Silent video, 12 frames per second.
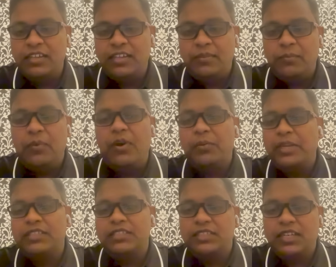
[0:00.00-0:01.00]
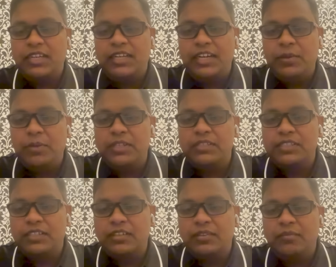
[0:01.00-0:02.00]
what we essentially did was
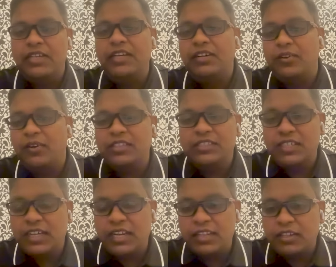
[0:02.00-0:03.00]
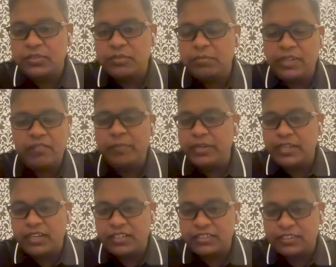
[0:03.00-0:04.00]
we didn't launch a 10,000 PFP
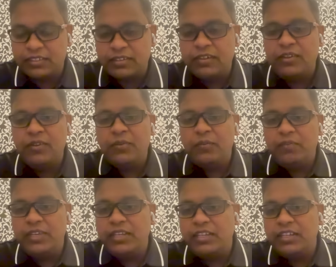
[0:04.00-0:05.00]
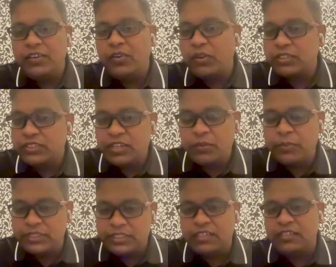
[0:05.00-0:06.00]
collection. We launched our
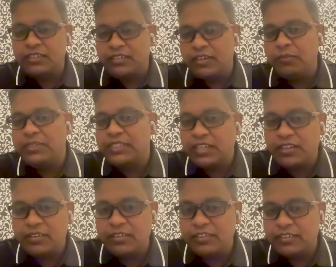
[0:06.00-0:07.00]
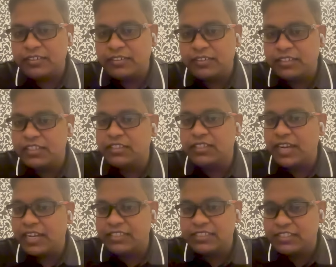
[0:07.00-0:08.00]
vision and we said,
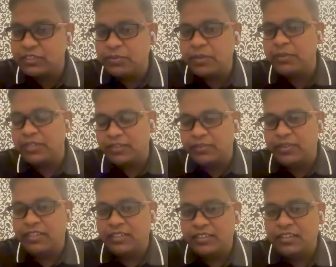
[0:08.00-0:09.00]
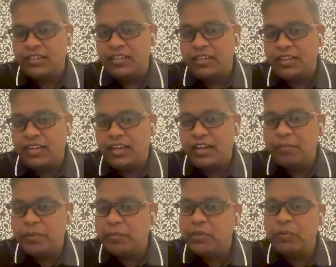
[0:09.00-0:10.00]
guys, this is where we are going. And
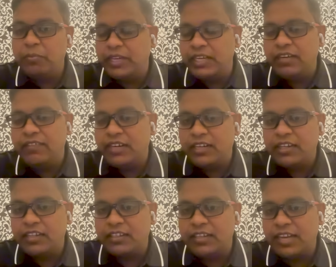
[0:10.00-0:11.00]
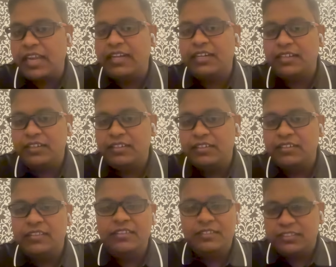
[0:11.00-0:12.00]
people who believed and liked it
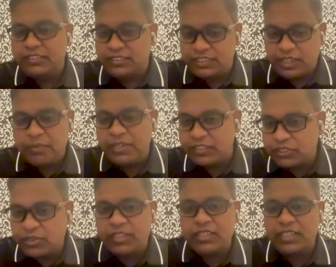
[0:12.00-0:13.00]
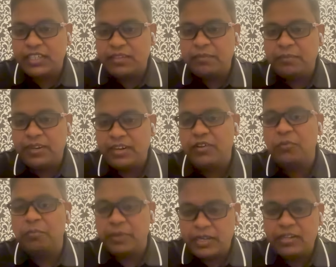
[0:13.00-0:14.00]
jumped and joined the team and to
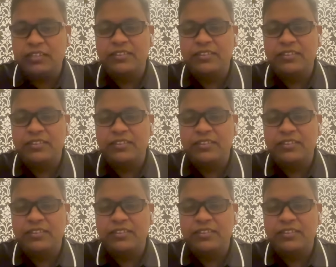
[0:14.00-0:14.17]
build, you